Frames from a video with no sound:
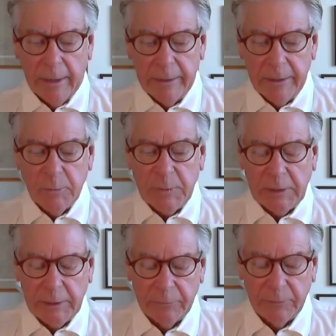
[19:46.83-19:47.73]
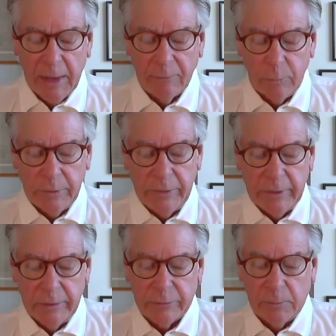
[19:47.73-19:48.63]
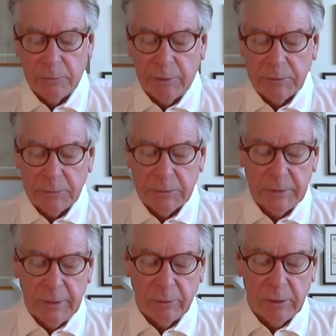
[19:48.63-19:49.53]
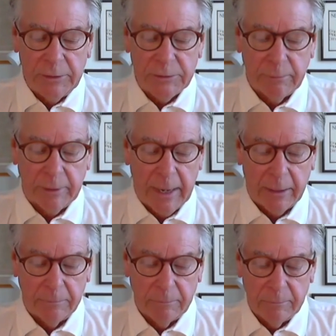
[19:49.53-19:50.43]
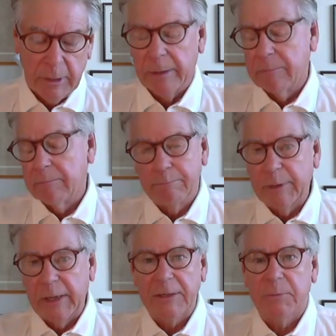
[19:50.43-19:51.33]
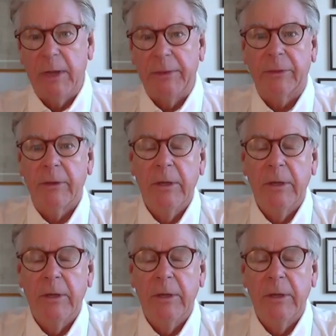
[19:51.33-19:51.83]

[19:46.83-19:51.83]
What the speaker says: intimately involved with the Strong Trysail Intercollegiate Regatta last month,